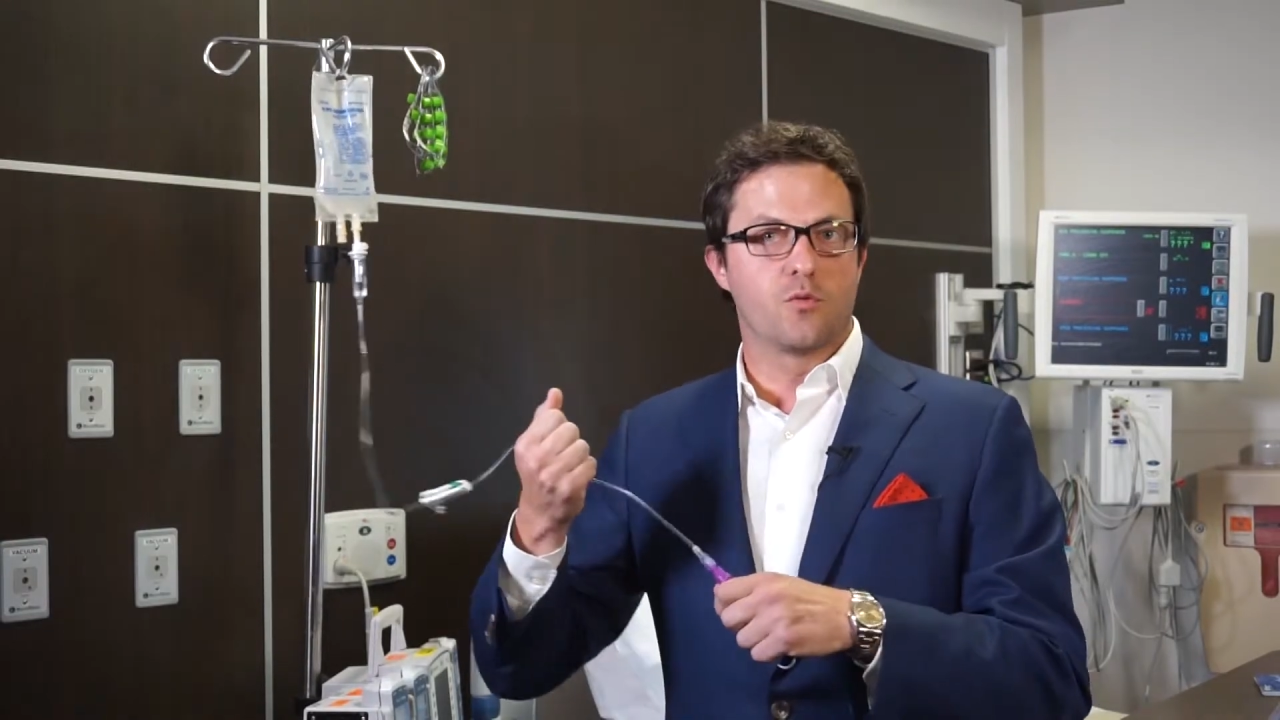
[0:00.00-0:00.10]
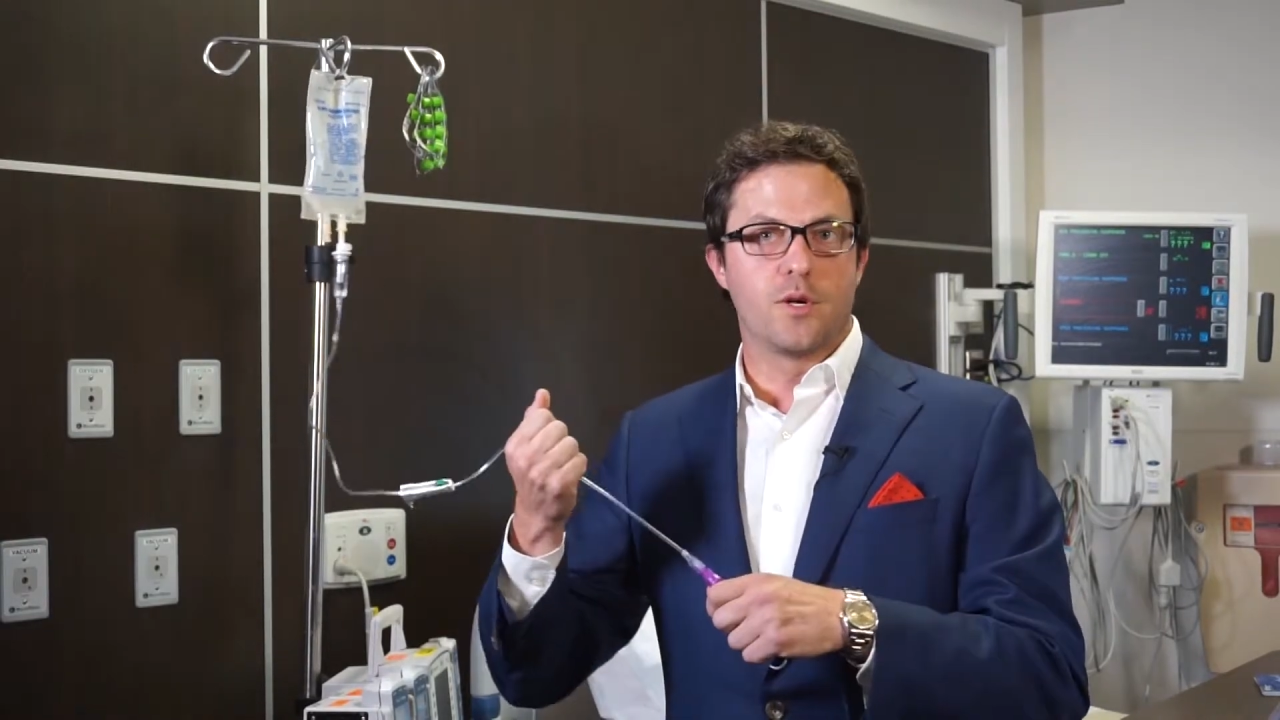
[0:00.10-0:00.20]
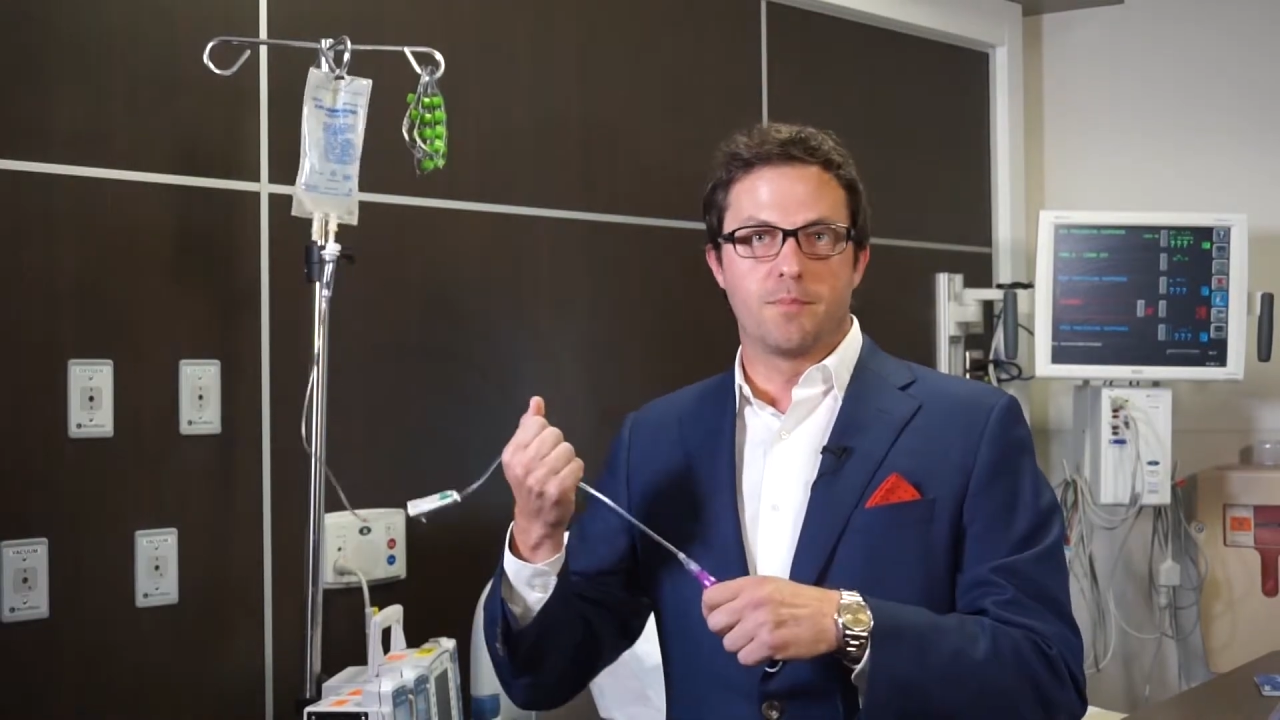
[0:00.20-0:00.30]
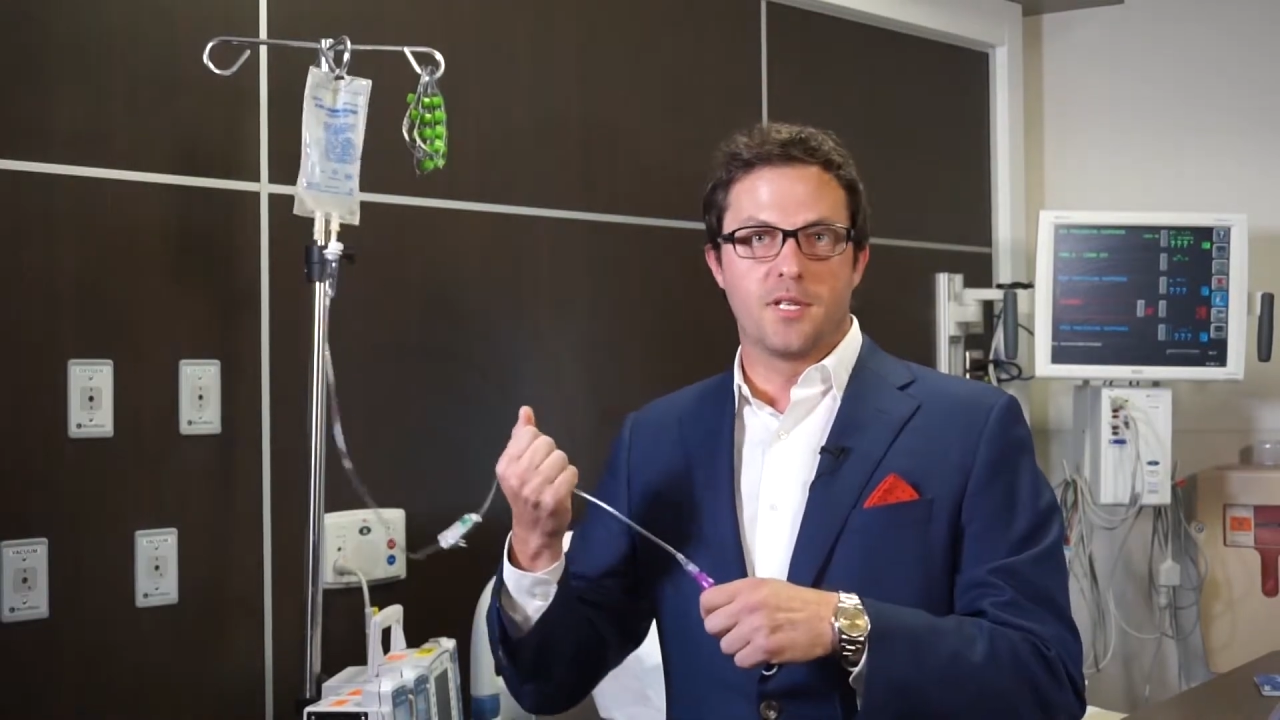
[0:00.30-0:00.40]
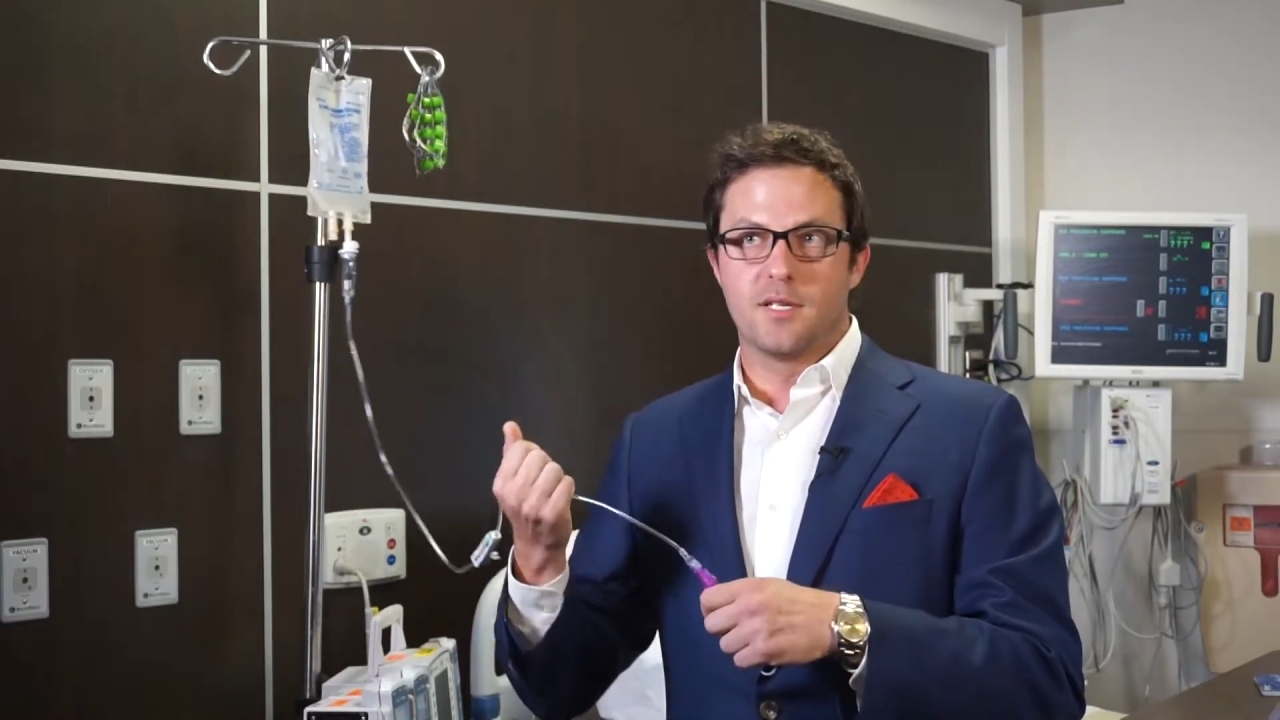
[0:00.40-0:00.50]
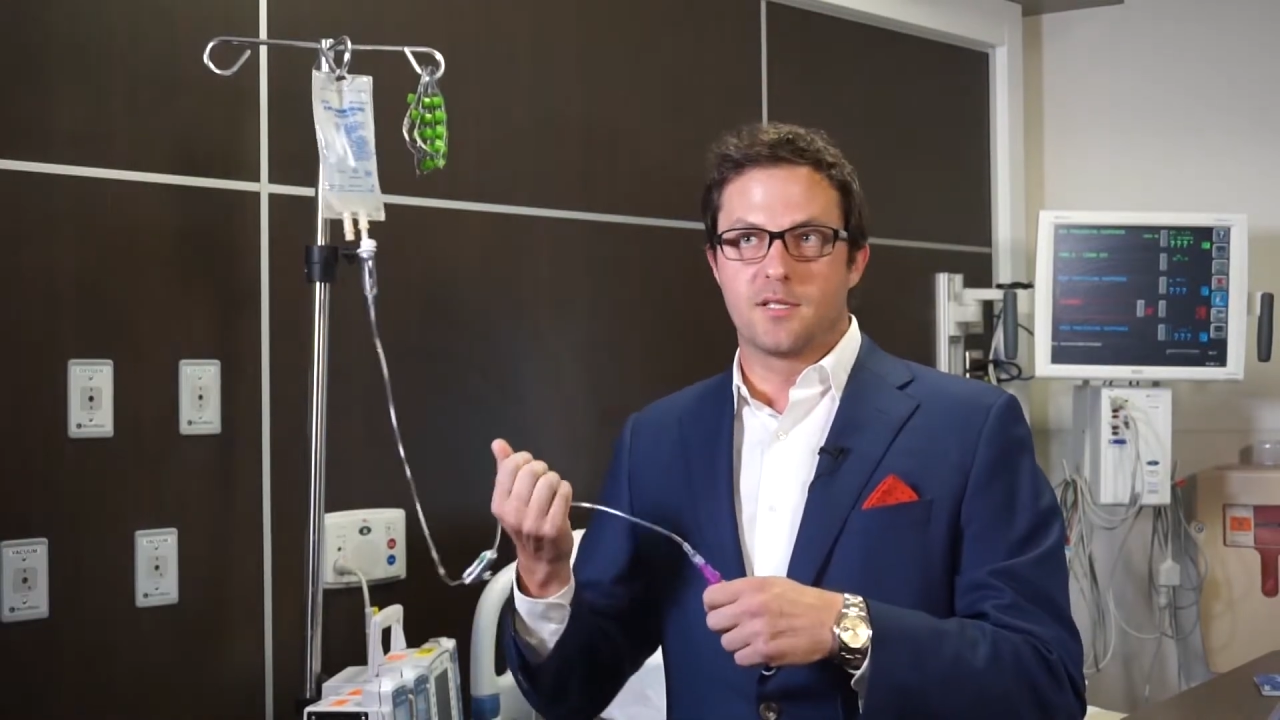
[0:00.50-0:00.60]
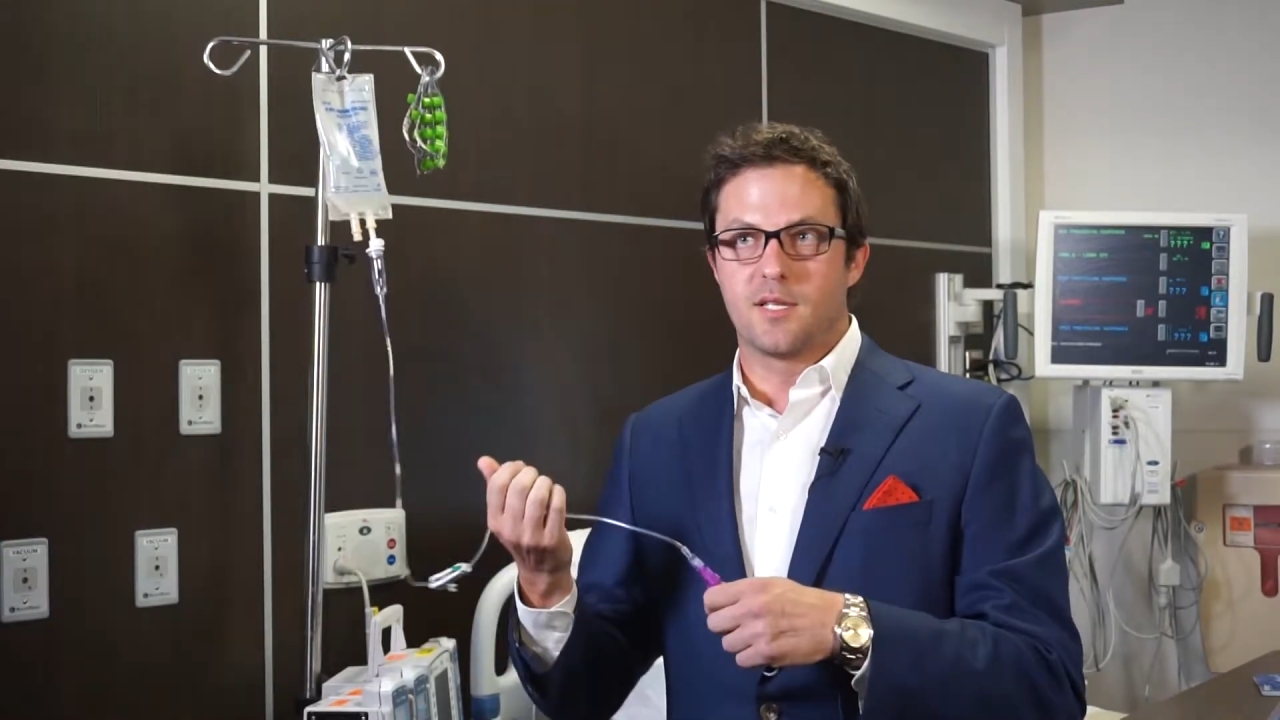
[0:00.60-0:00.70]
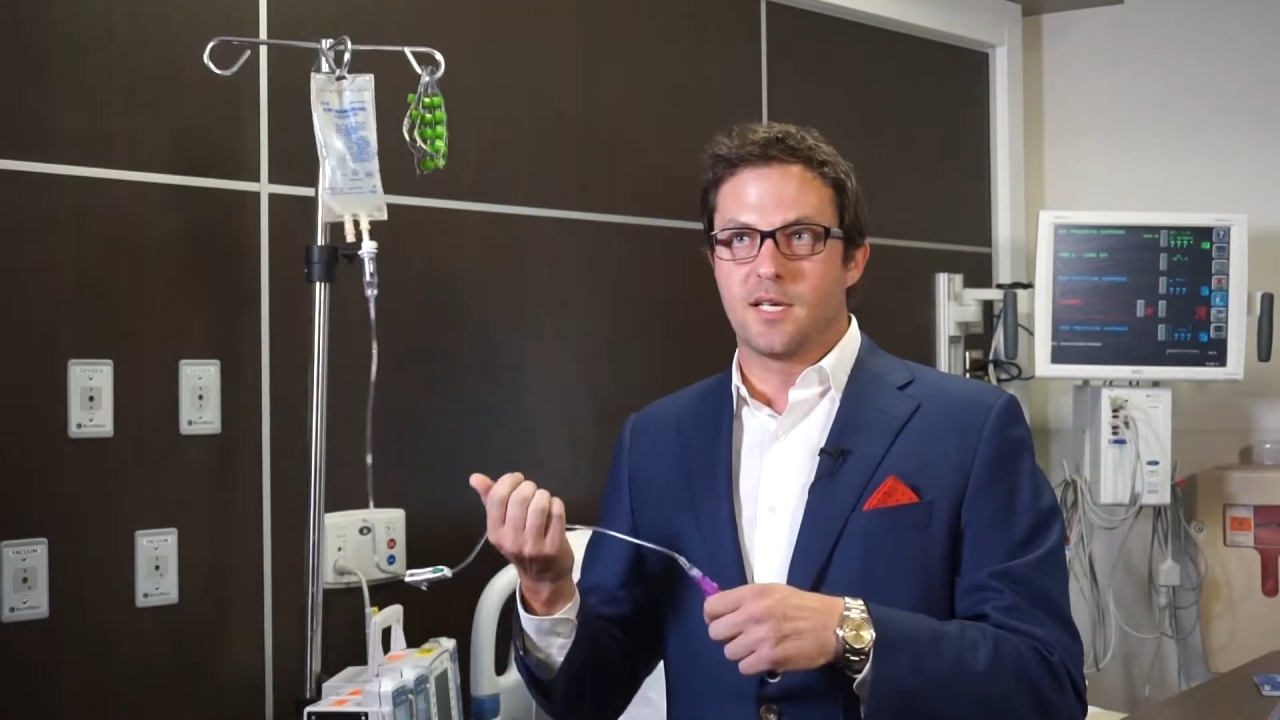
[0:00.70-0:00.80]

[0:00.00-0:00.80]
rip these